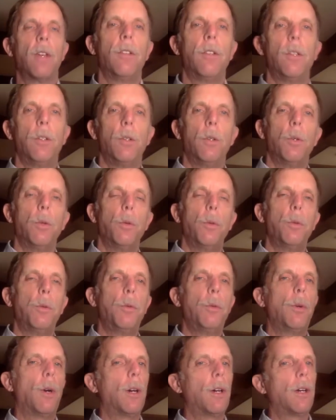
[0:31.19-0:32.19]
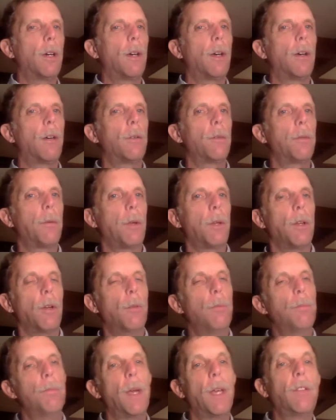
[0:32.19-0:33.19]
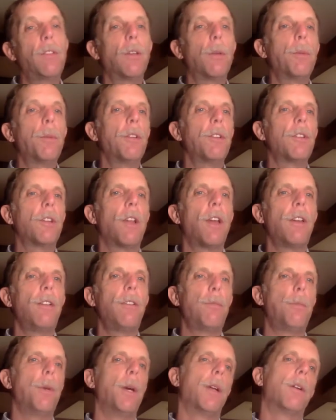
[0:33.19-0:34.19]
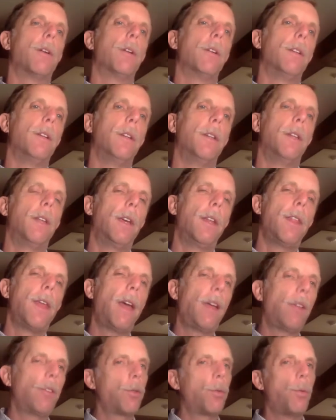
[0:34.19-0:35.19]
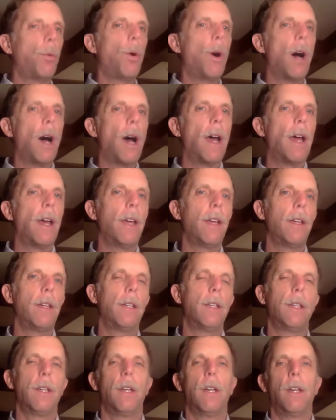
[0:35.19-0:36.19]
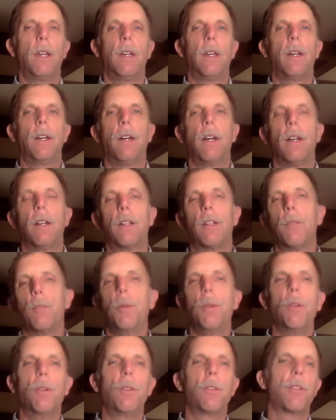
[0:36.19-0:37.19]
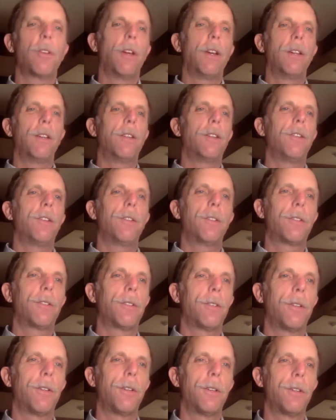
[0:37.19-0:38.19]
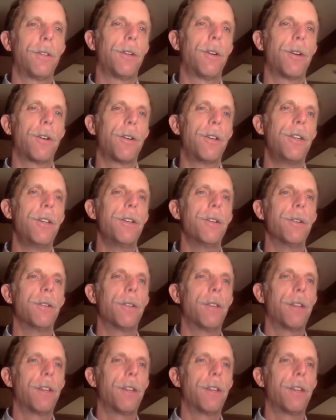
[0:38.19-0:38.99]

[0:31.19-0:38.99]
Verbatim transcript: to uh, you know make somebody's life better, and and that's why uh, computer scientists are are here.